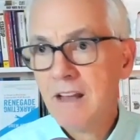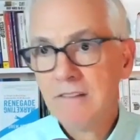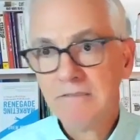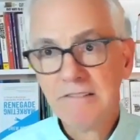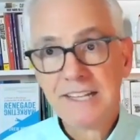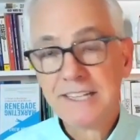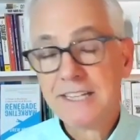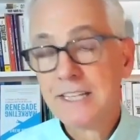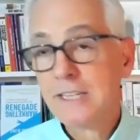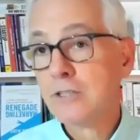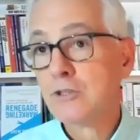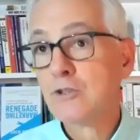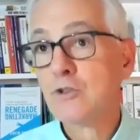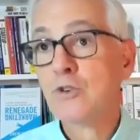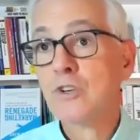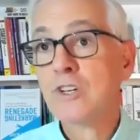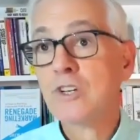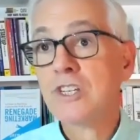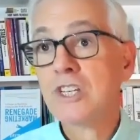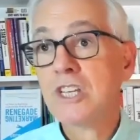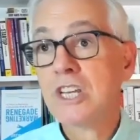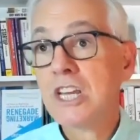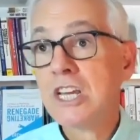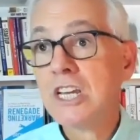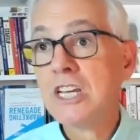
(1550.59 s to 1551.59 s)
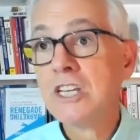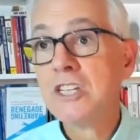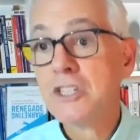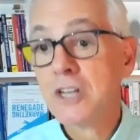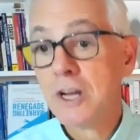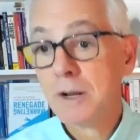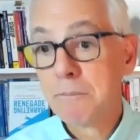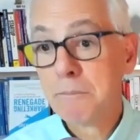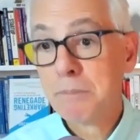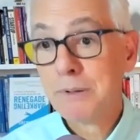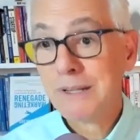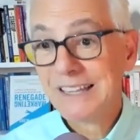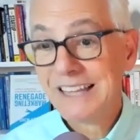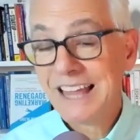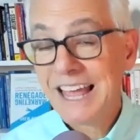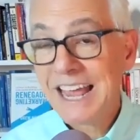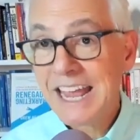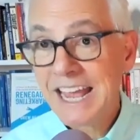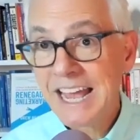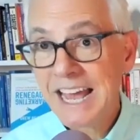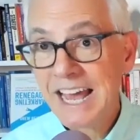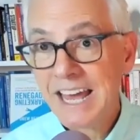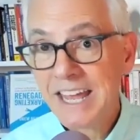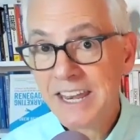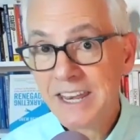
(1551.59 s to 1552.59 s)
like the strategic
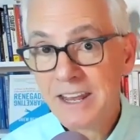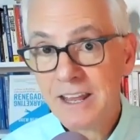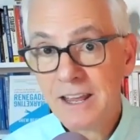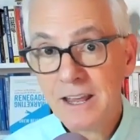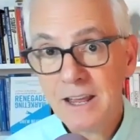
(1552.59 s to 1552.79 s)
plan,